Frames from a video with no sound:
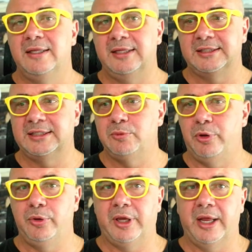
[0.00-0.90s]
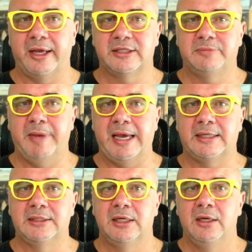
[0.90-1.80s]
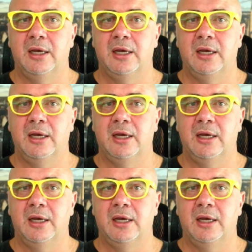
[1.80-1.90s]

this is what you can expect